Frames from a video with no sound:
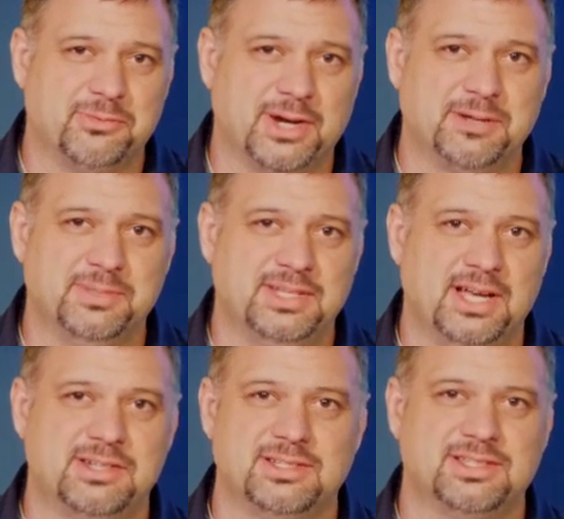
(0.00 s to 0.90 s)

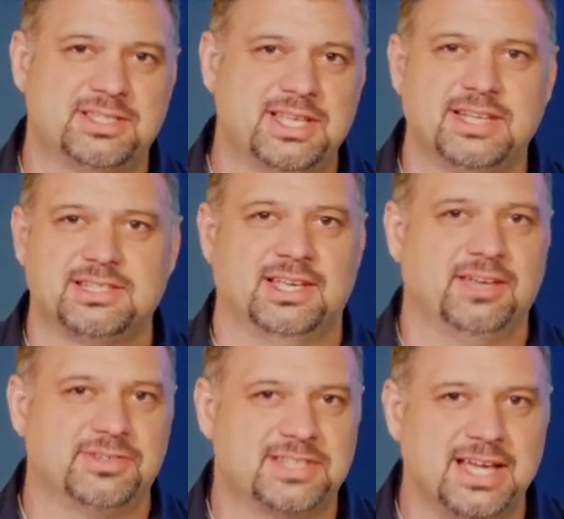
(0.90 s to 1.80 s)
recommendations. Stay
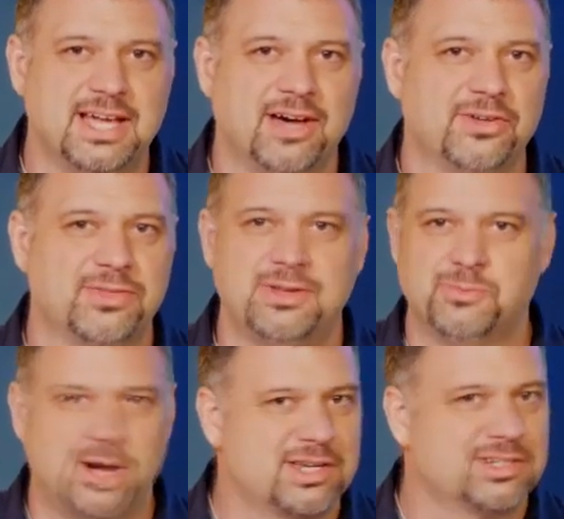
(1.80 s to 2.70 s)
safe, stay healthy,
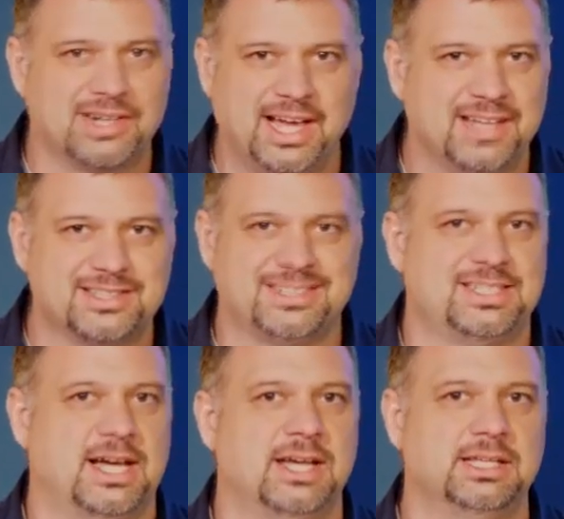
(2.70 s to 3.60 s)
wash your hands a
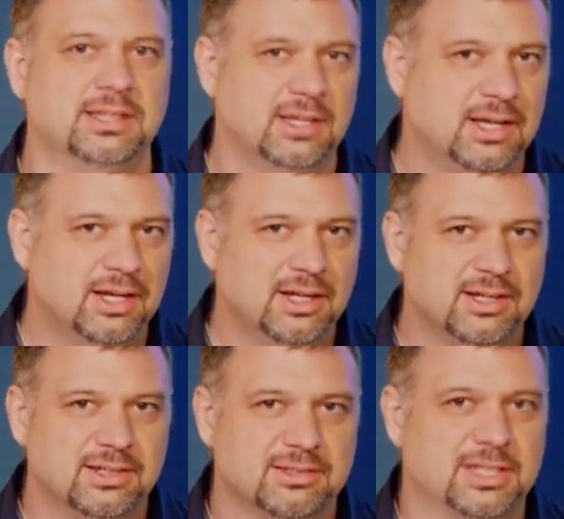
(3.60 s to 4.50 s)
ton.
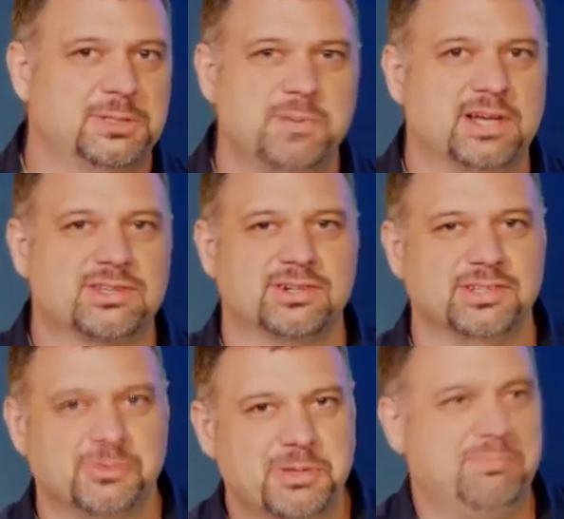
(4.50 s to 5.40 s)
Let's make
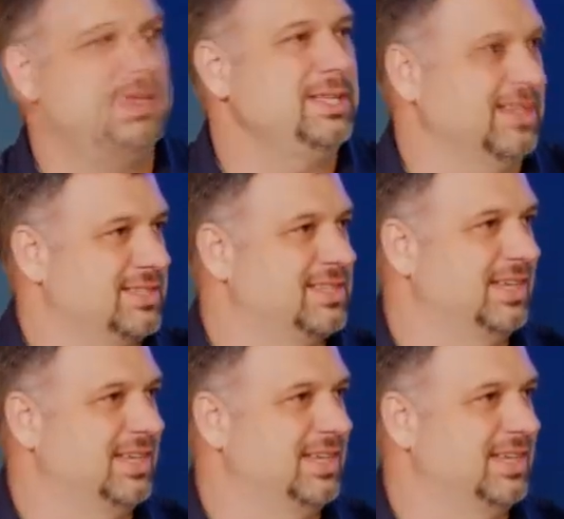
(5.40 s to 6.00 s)
sure that we beat this